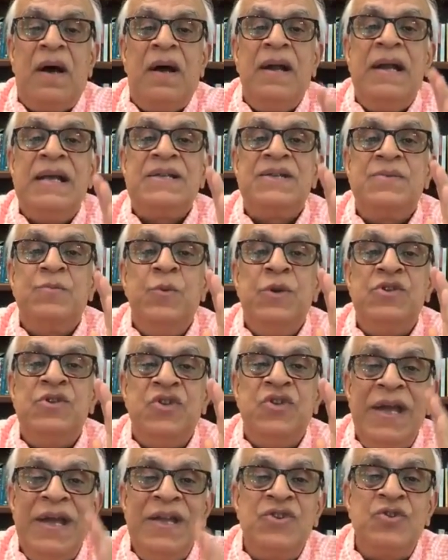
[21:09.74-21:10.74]
Unless we
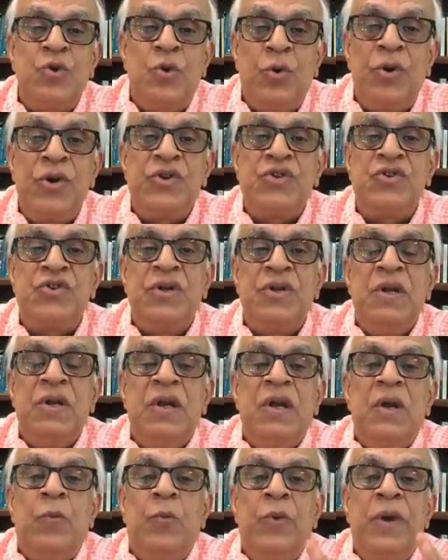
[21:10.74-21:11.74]
change course,
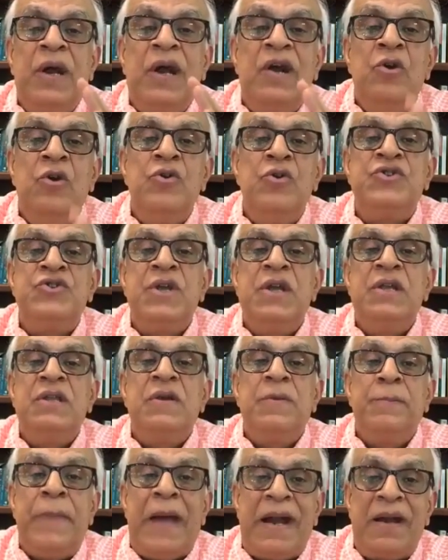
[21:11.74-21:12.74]
we are losing
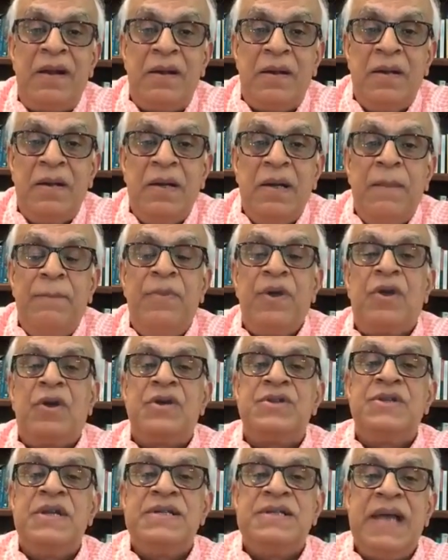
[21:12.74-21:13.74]
the battle.
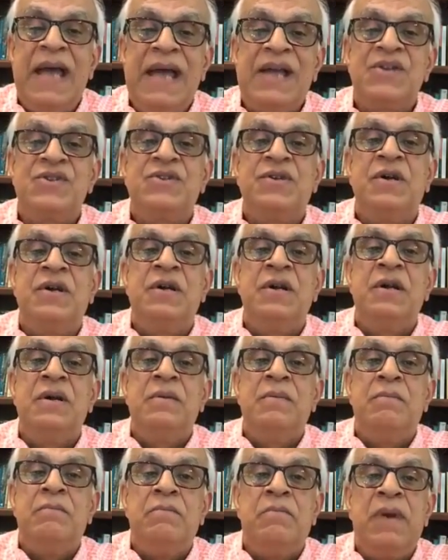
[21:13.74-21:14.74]
Because there's
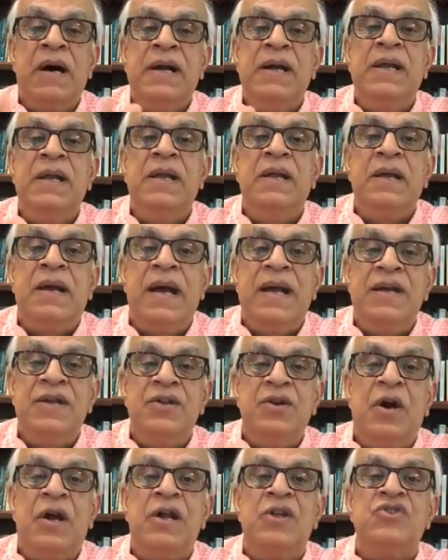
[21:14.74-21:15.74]
external money,
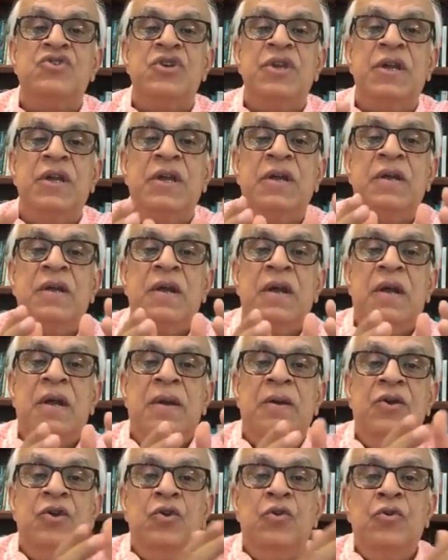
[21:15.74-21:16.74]
ideology,
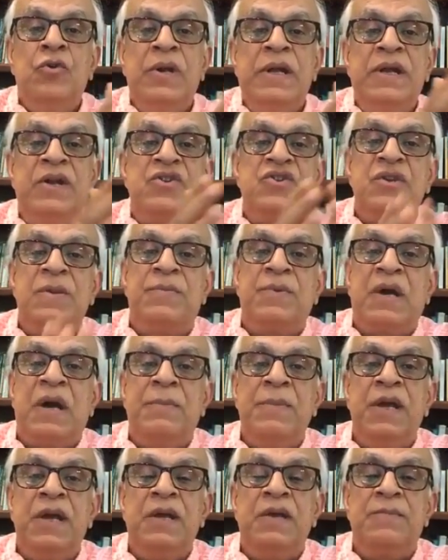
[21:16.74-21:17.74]
new leadership
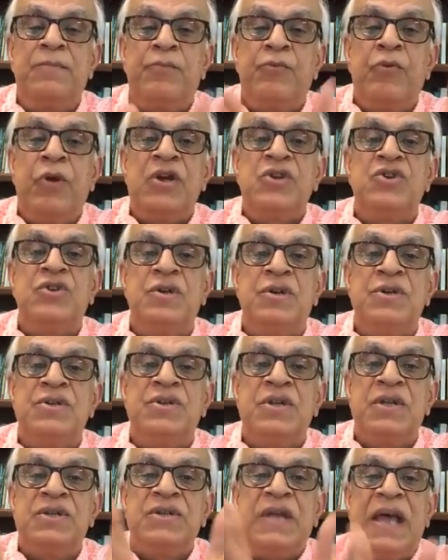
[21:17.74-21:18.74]
coming,
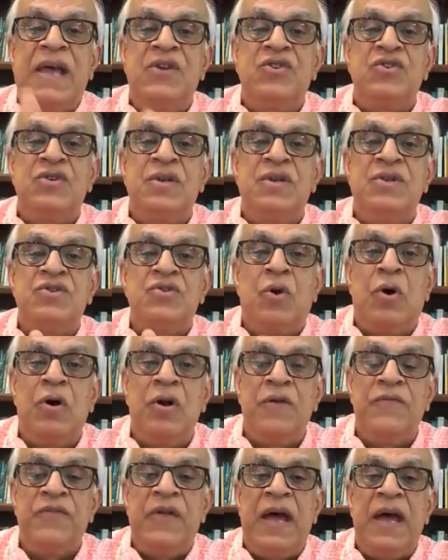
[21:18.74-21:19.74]
pressures, sanctions,
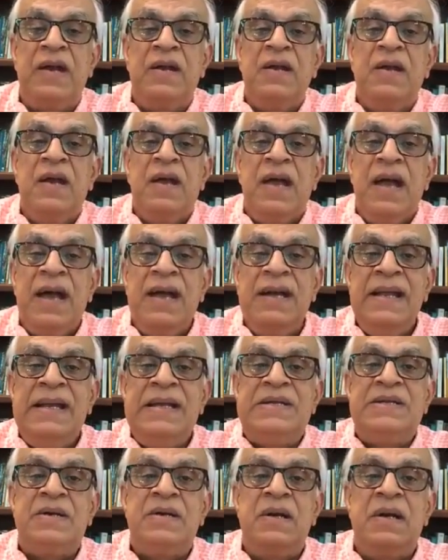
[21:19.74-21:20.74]
all of that. And
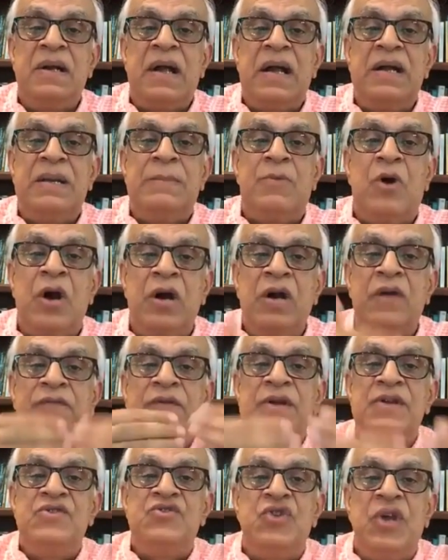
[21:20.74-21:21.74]
internal, our
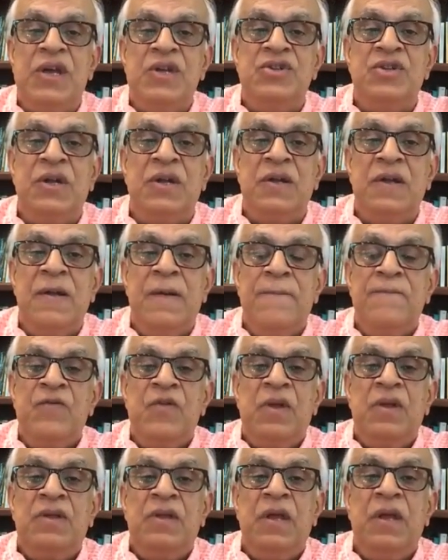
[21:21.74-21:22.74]
demography is changing.
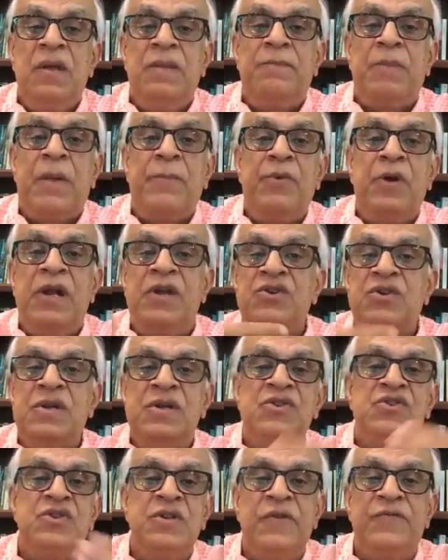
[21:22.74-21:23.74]
The population
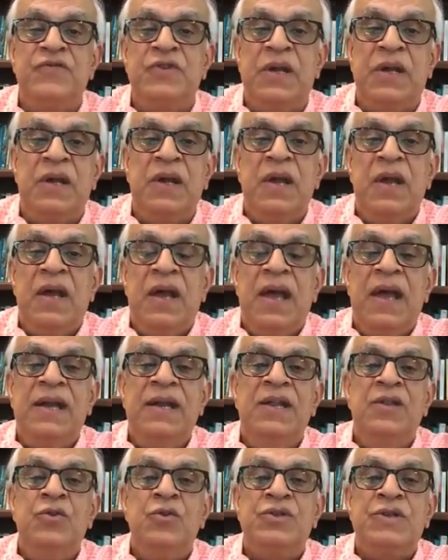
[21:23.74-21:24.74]
is shifting.
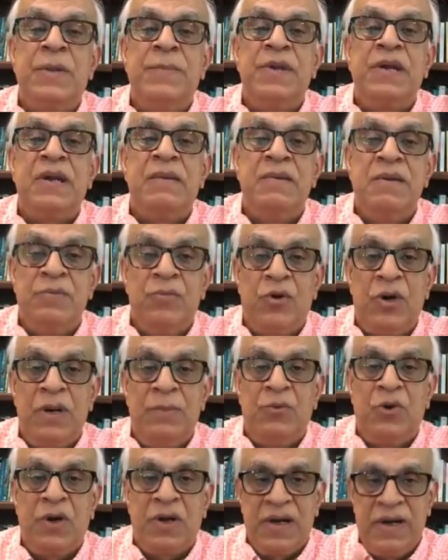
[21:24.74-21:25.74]
And Hindus are becoming more
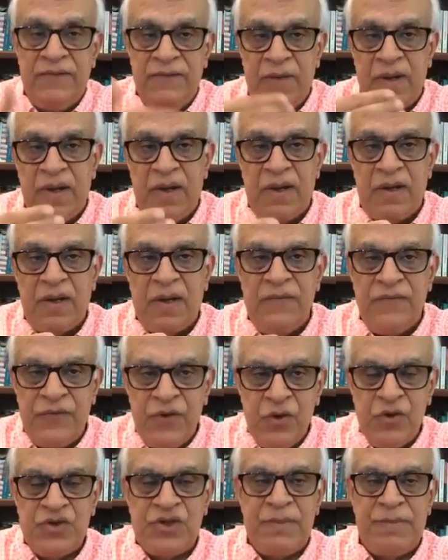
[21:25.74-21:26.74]
and more
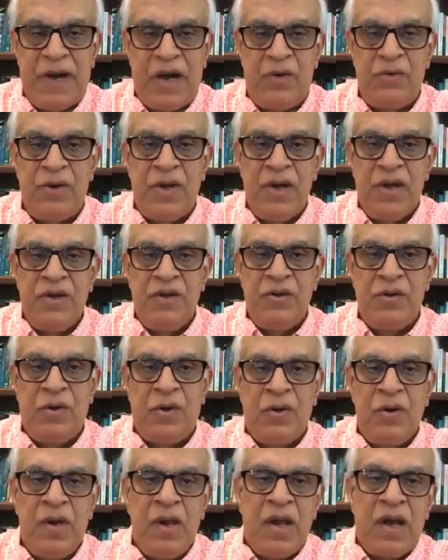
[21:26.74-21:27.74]
confused about, you
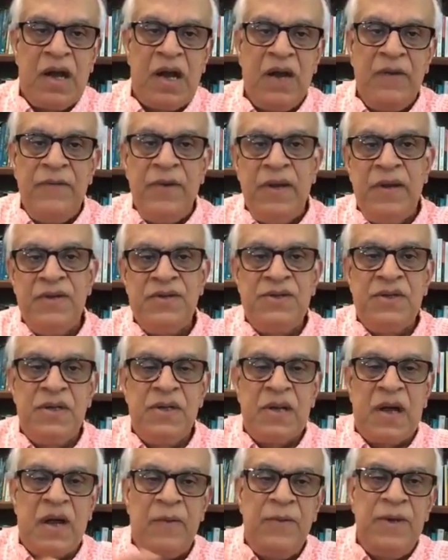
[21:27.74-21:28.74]
know, are
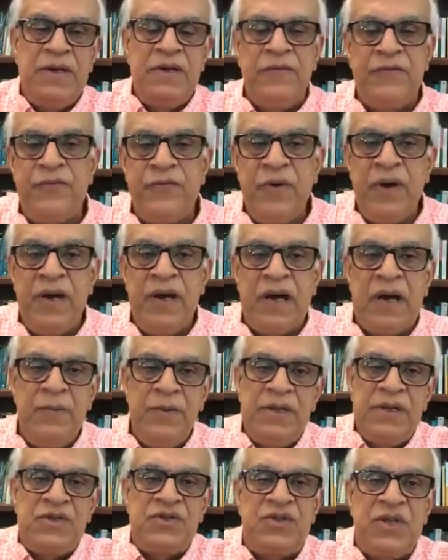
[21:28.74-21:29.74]
we different? Are
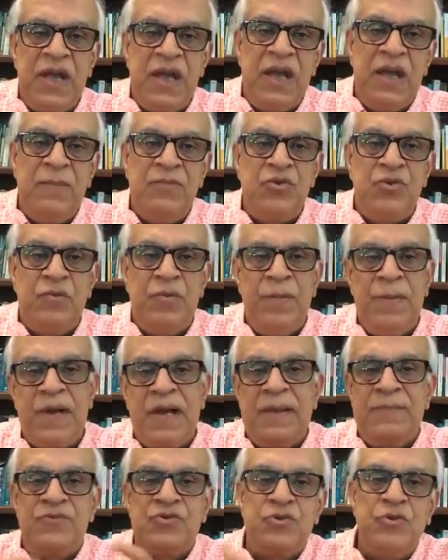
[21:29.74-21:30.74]
we the same? Should we
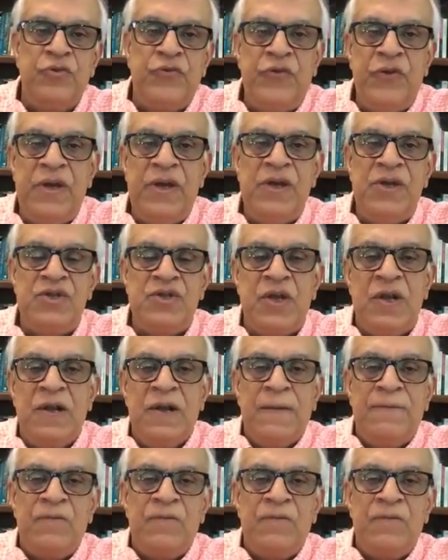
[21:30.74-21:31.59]
become Sufis?